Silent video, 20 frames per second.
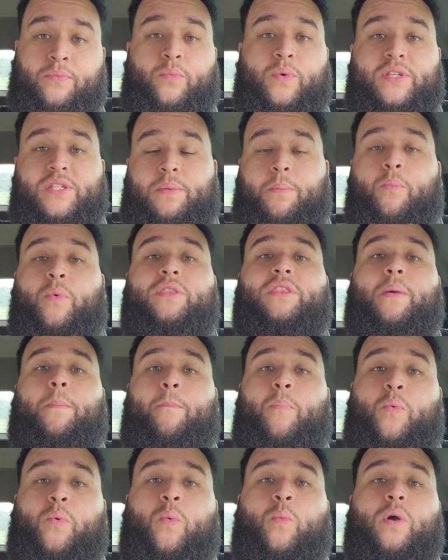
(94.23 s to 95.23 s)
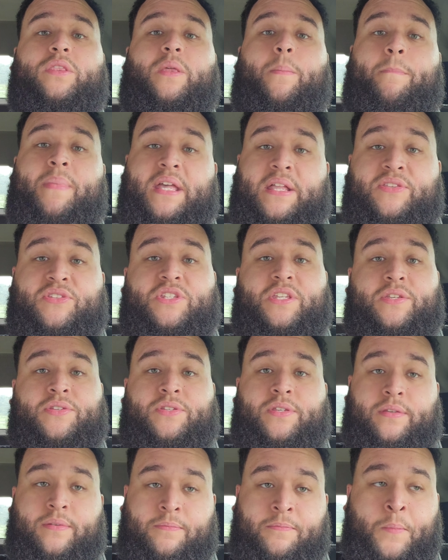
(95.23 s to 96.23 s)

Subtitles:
with the menses,